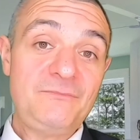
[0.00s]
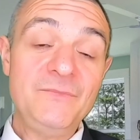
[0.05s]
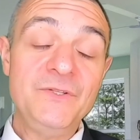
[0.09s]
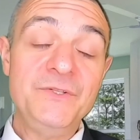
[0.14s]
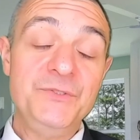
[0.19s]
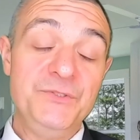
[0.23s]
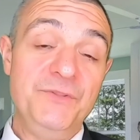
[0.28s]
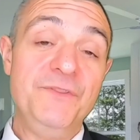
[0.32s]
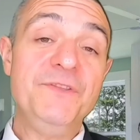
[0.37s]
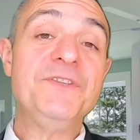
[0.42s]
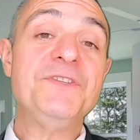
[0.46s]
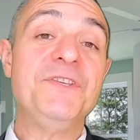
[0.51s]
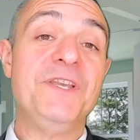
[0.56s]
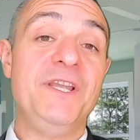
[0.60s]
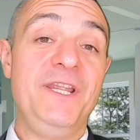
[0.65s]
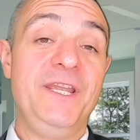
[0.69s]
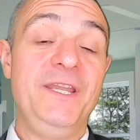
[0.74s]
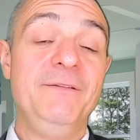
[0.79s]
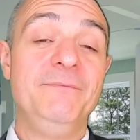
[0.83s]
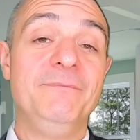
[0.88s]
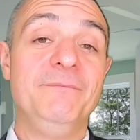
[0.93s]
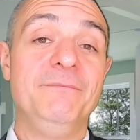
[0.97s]
to the
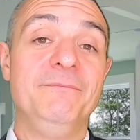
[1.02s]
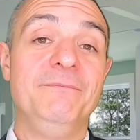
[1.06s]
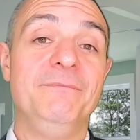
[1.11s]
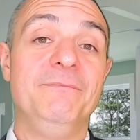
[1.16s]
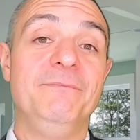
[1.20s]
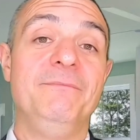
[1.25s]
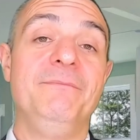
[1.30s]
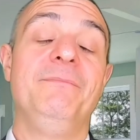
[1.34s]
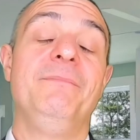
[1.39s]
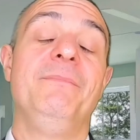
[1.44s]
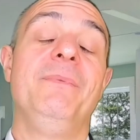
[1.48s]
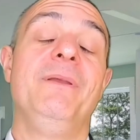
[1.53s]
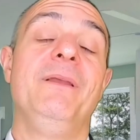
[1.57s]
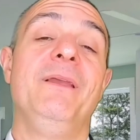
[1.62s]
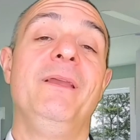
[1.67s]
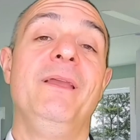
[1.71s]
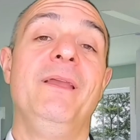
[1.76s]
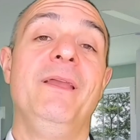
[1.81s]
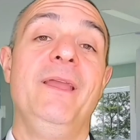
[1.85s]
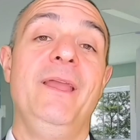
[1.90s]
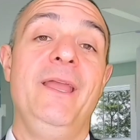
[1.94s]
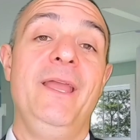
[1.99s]
city,
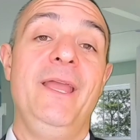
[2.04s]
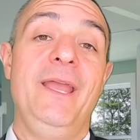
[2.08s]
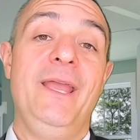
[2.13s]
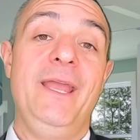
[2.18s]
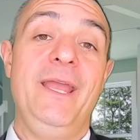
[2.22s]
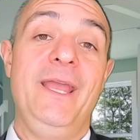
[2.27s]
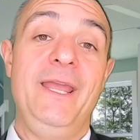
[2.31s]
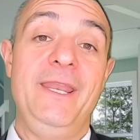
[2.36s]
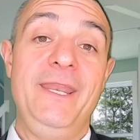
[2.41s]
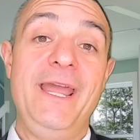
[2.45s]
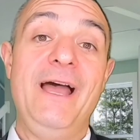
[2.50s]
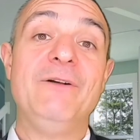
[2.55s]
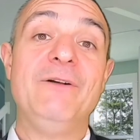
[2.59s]
and now it's a